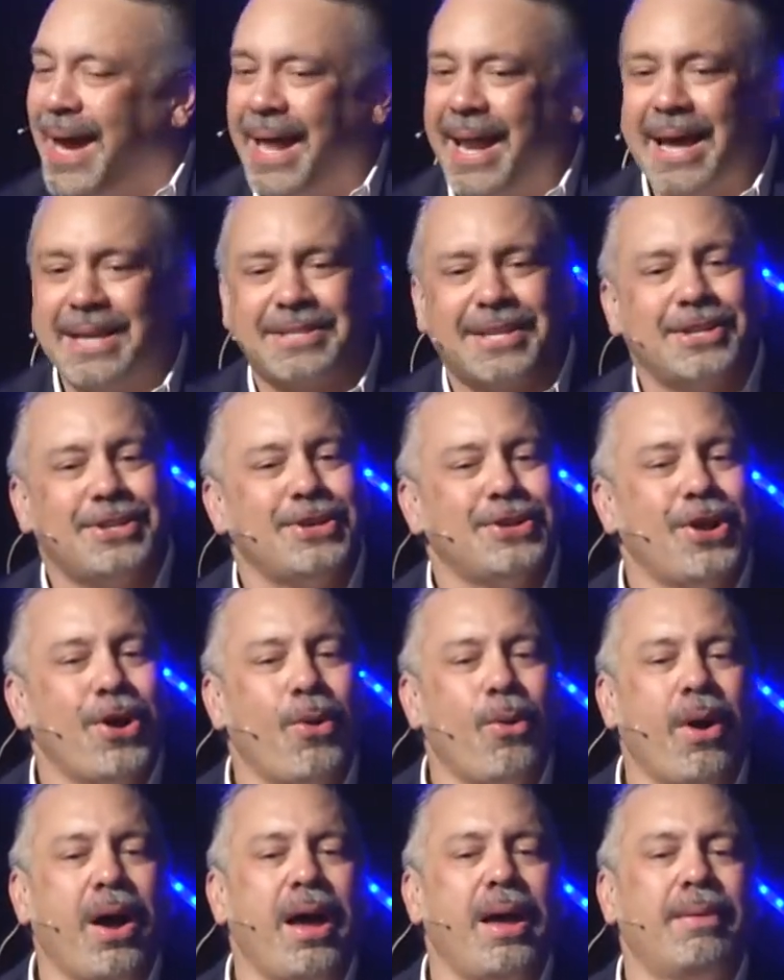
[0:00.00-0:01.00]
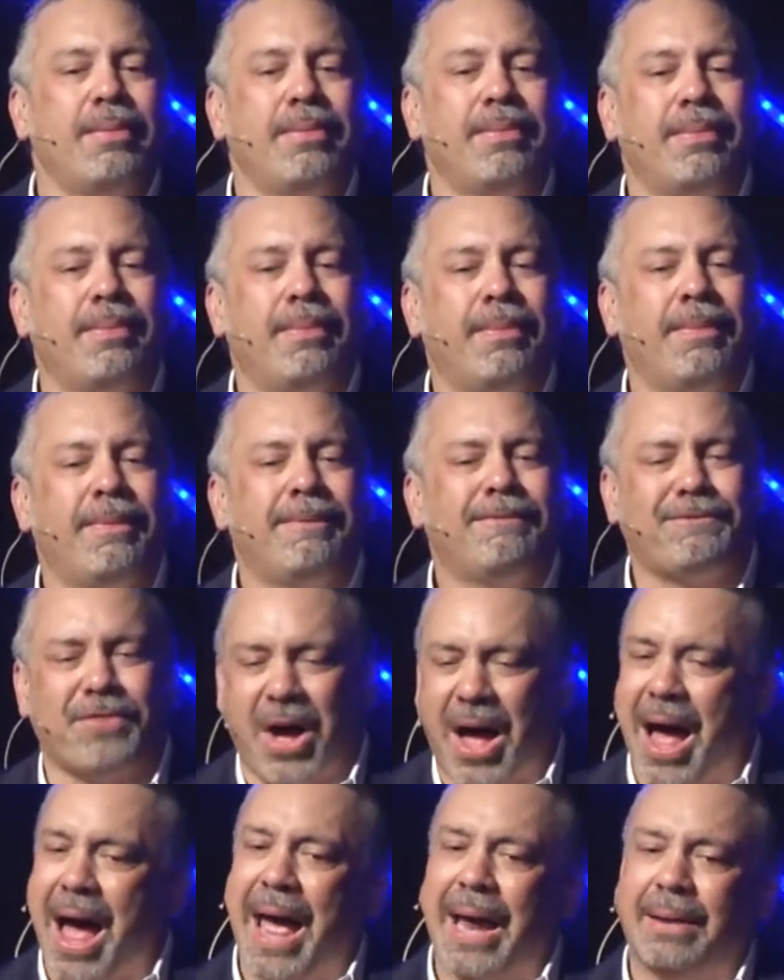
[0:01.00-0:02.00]
And I said, you know what?
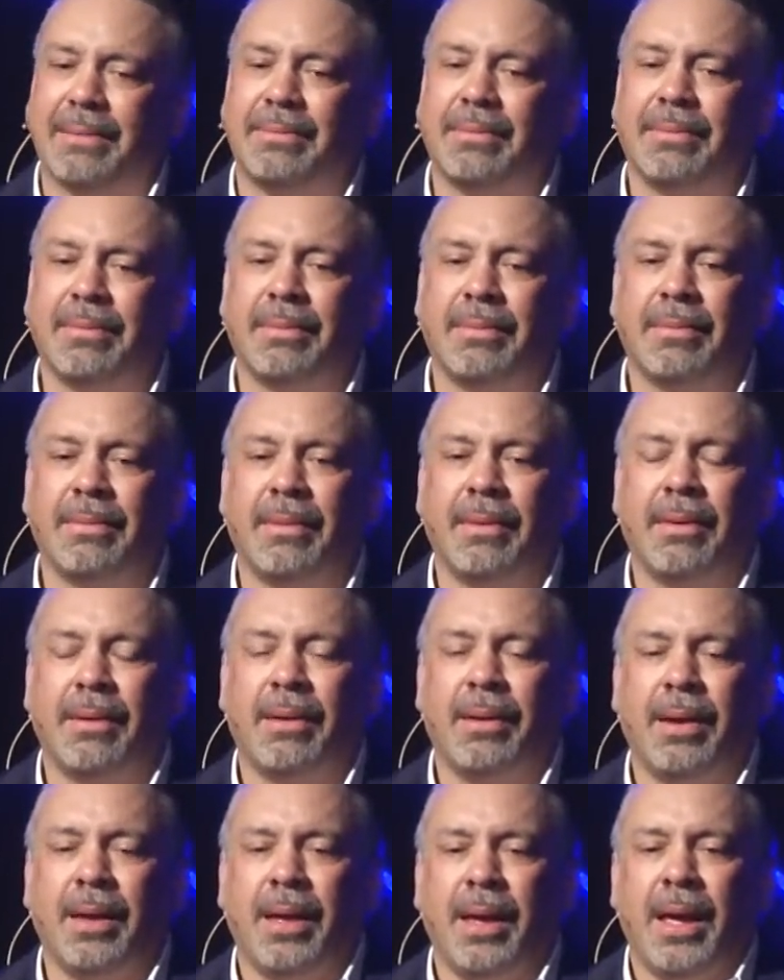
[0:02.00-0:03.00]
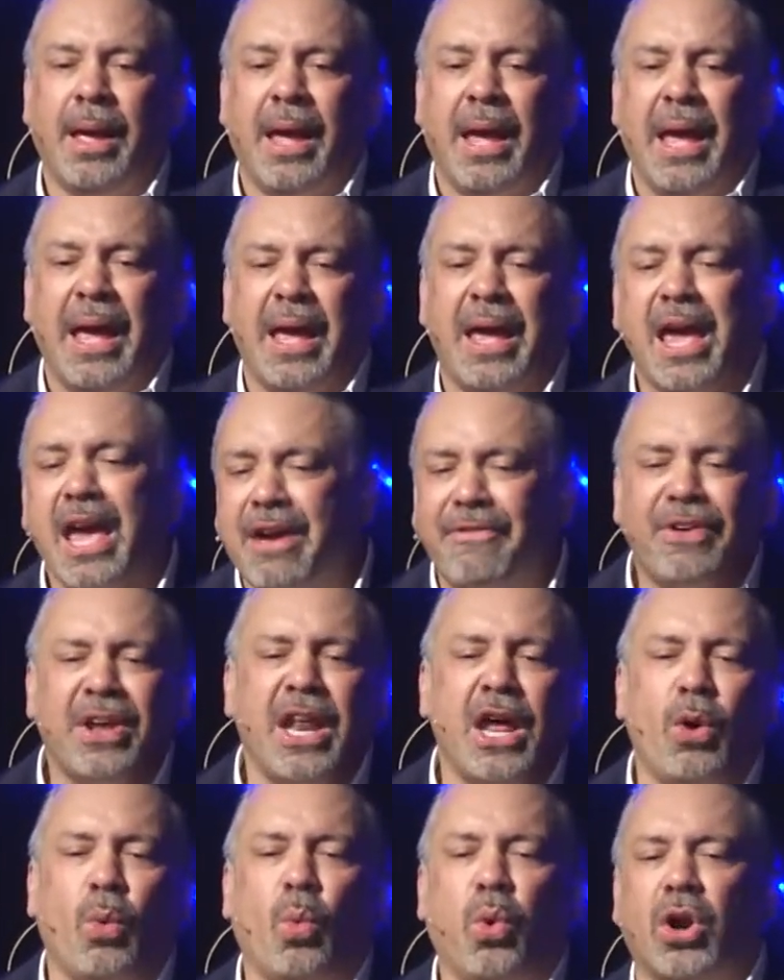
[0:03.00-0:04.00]
Fine.
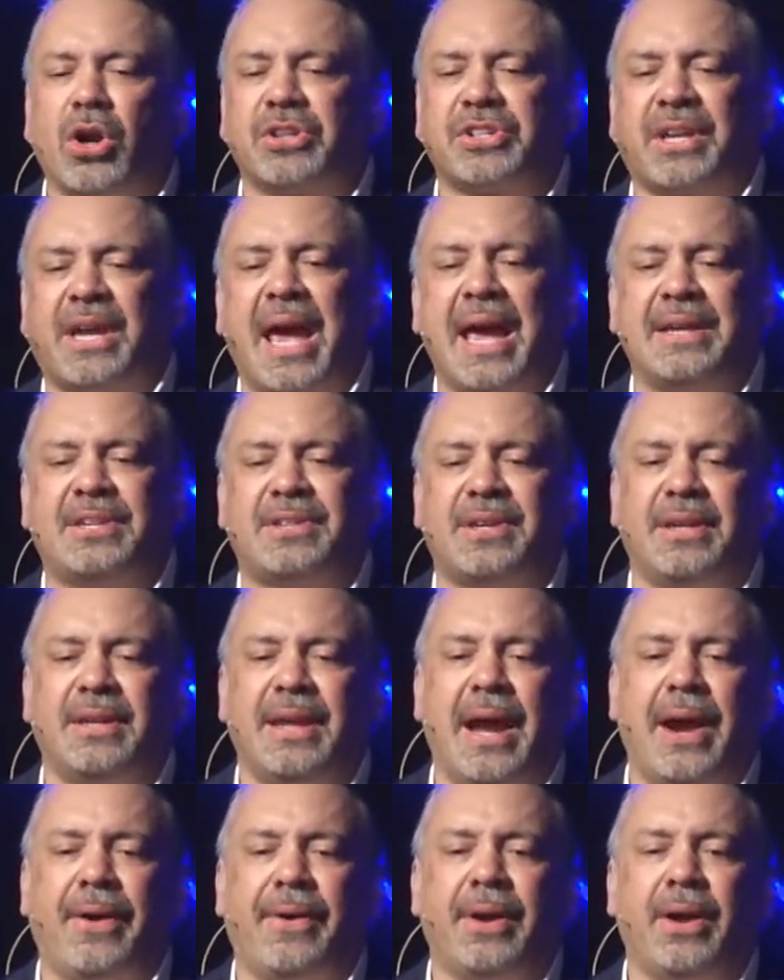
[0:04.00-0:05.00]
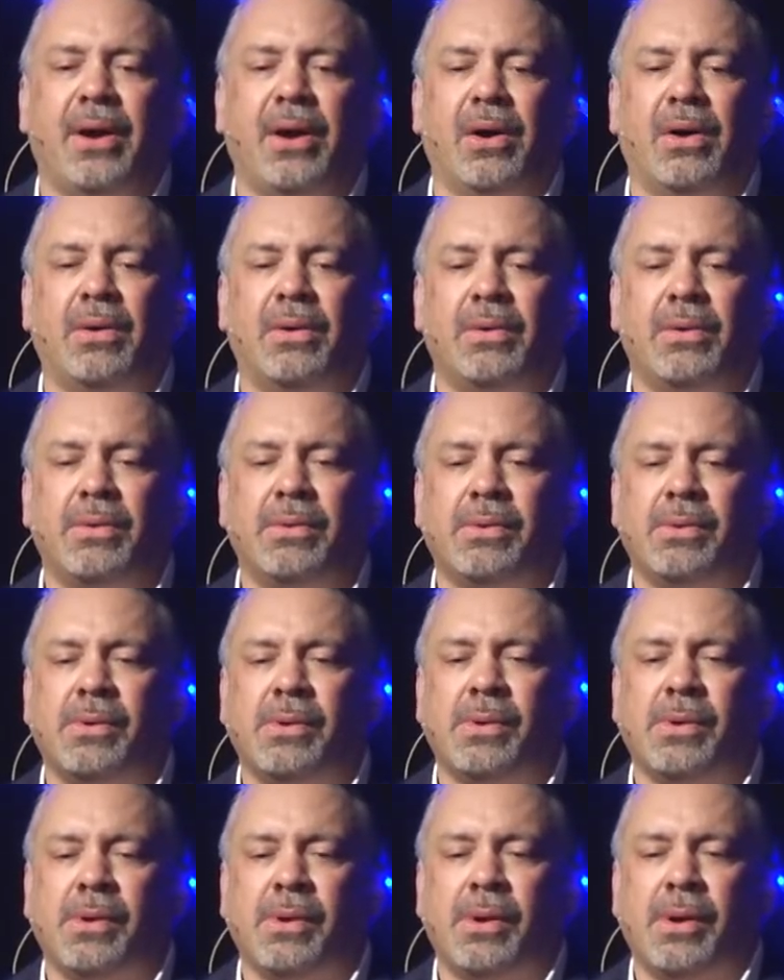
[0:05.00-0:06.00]
Even at worst case scenario,
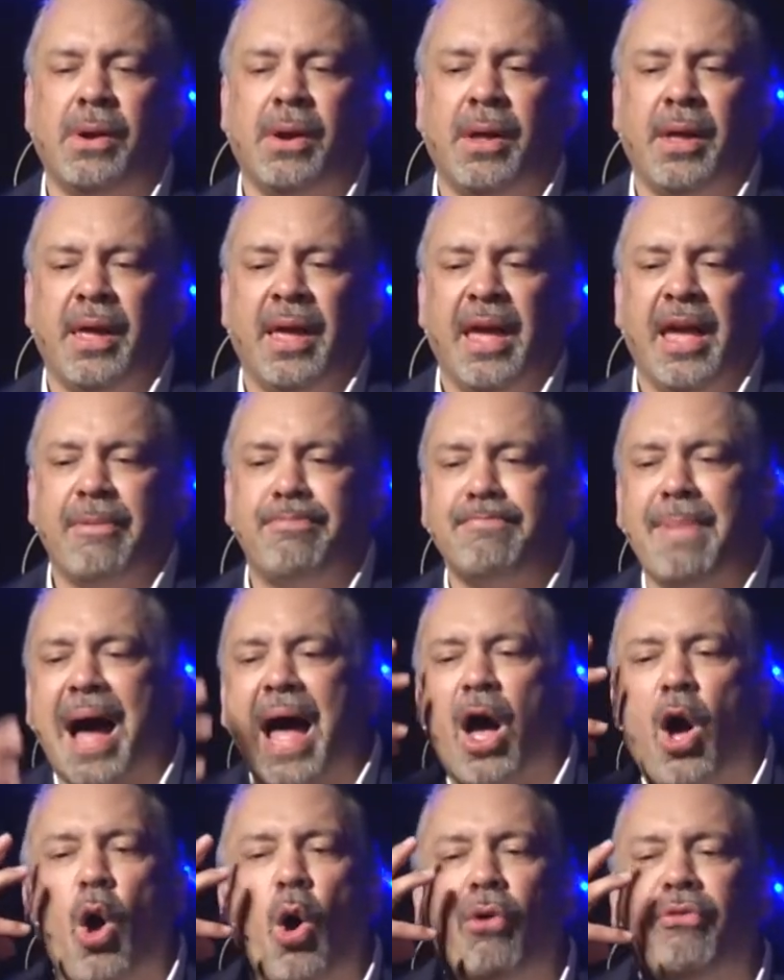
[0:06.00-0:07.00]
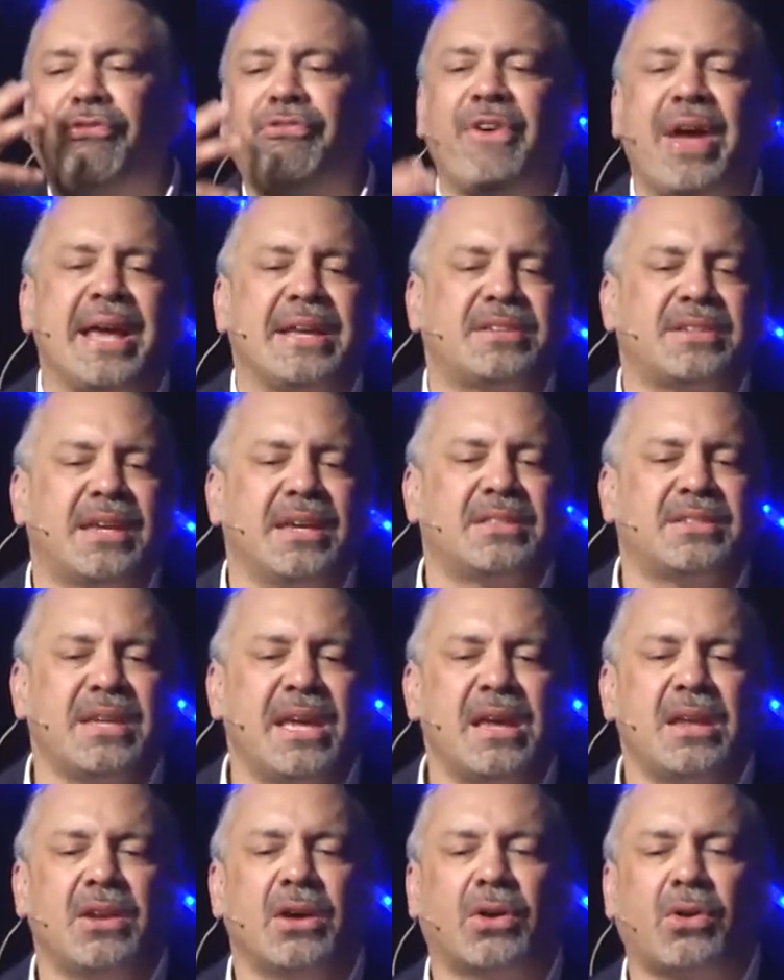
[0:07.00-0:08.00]
if my whole face gets
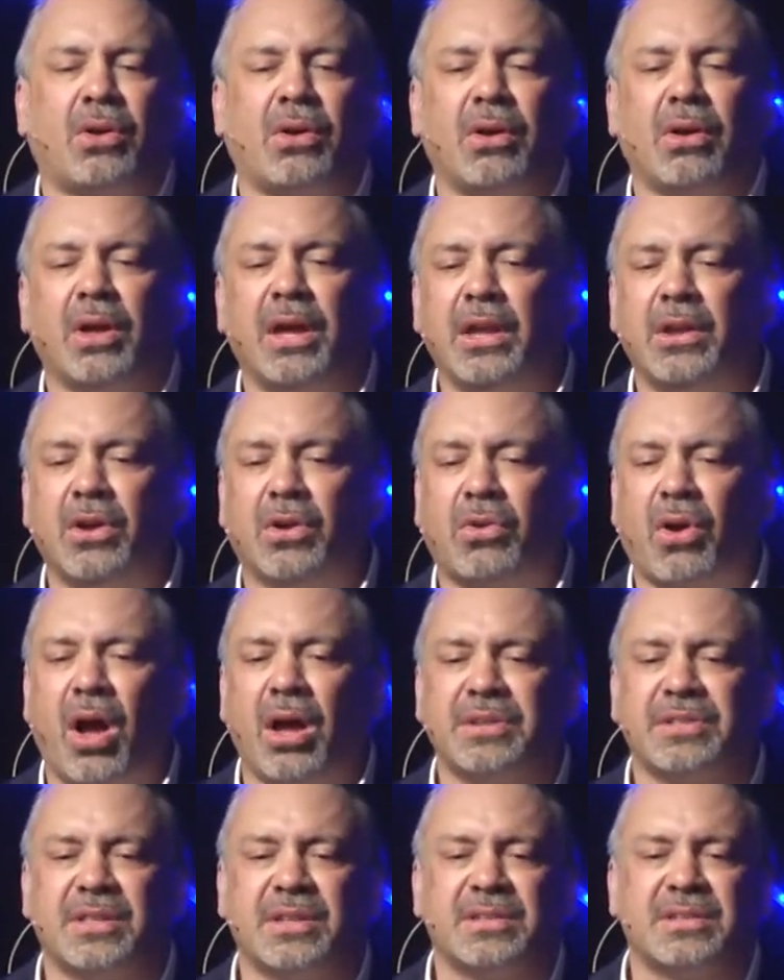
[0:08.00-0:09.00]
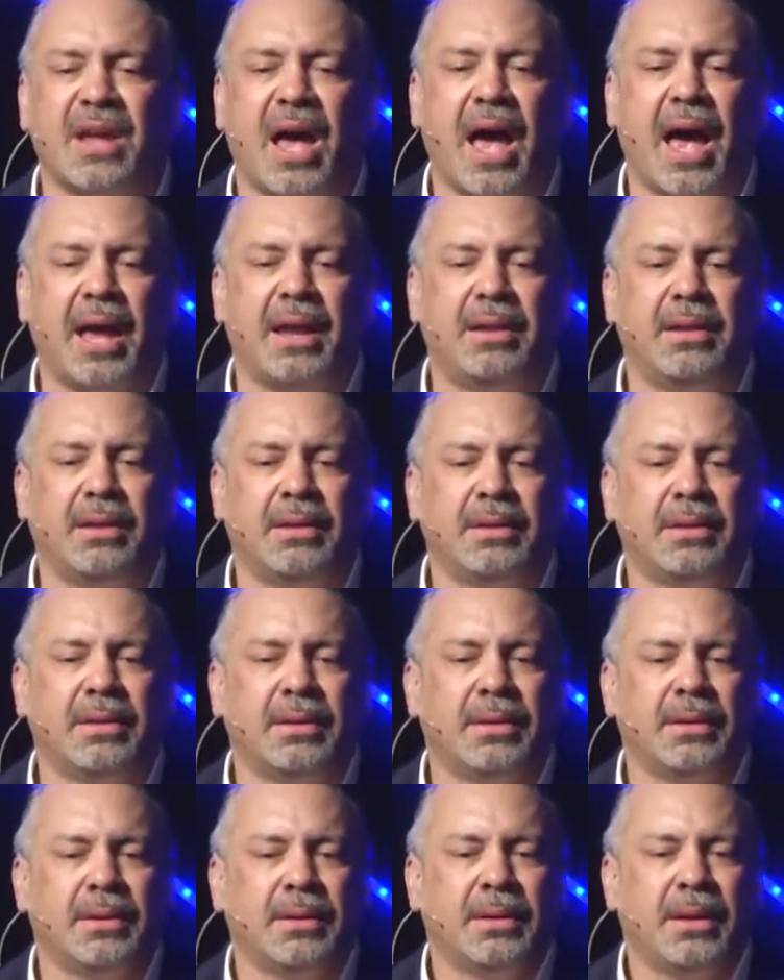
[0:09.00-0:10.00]
eaten across the side,
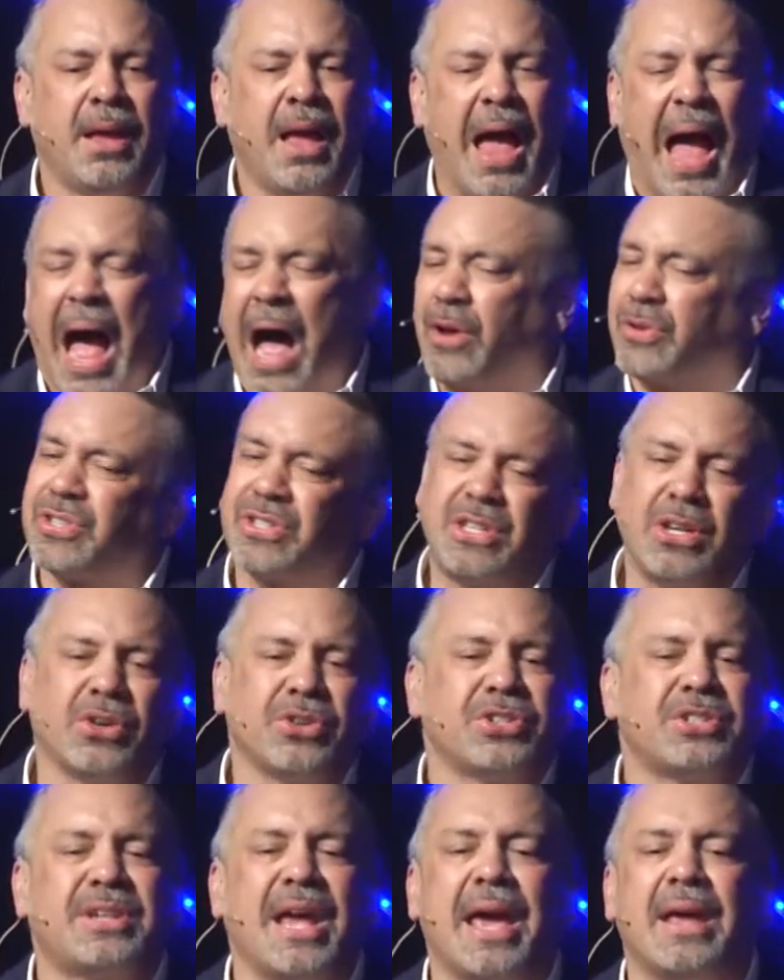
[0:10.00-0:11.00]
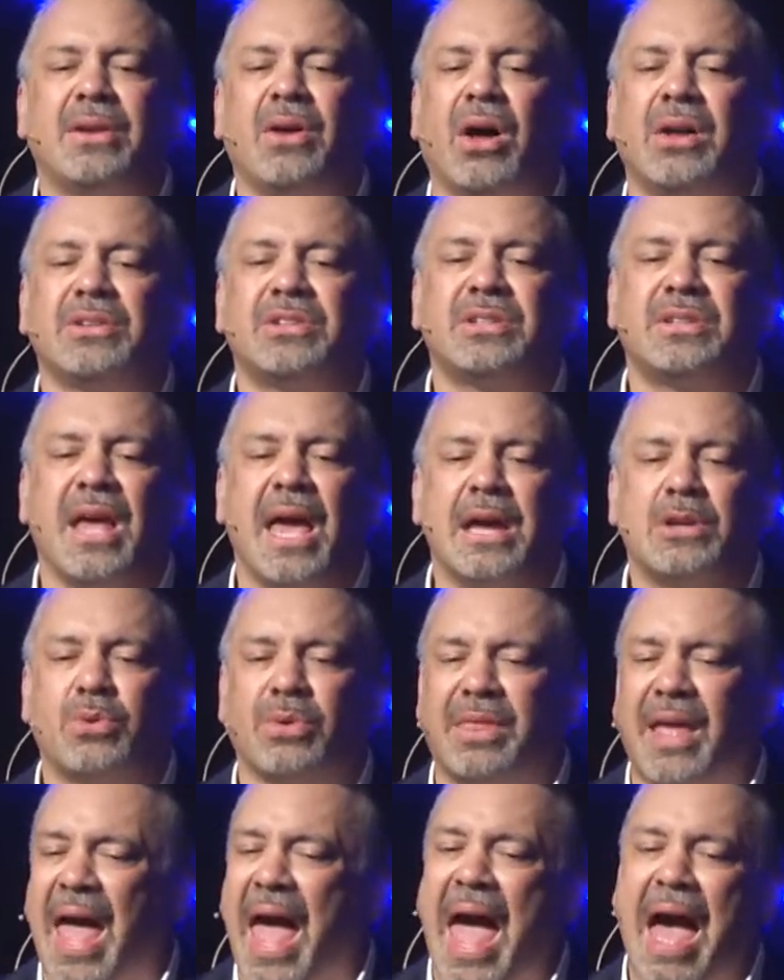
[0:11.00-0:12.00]
I'll still stand on stage
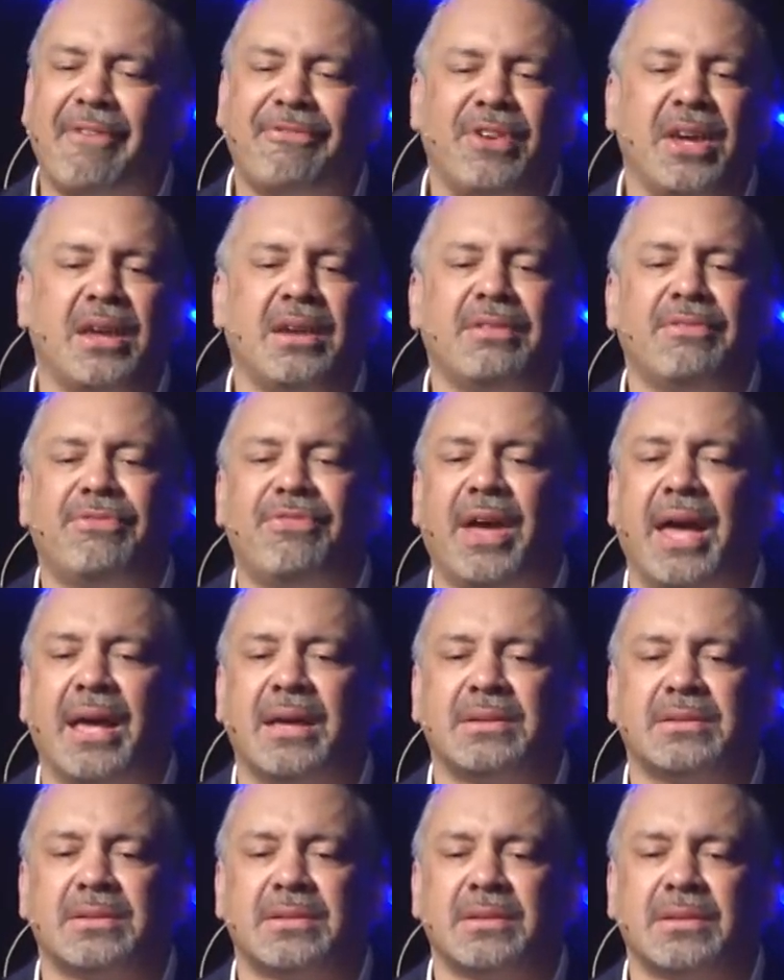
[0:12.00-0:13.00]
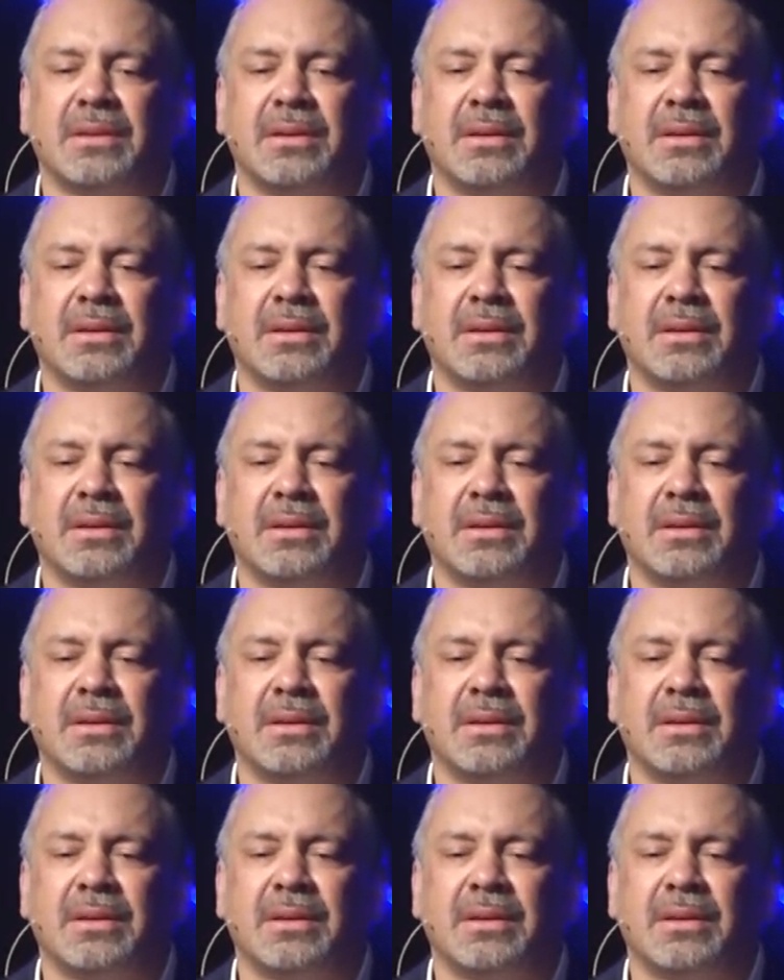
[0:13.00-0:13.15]
with a half-eaten face.